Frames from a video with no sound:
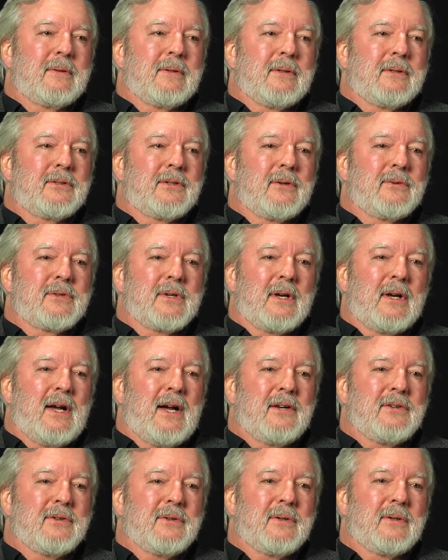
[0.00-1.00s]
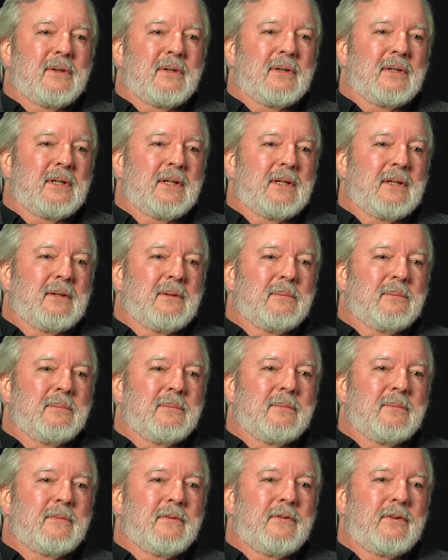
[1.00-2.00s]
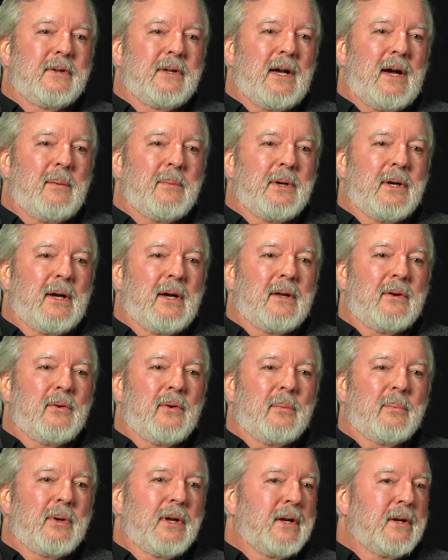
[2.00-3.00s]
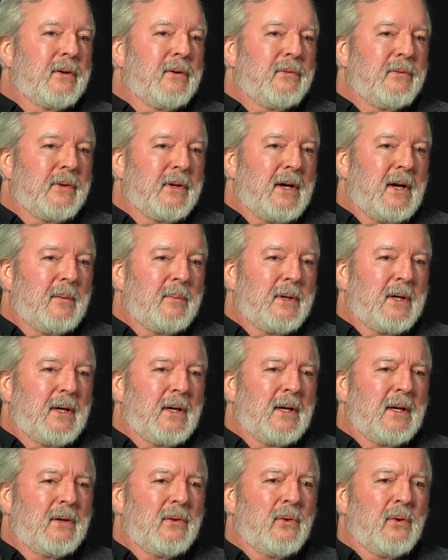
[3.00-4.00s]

sociological phenomenon or a political phenomenon,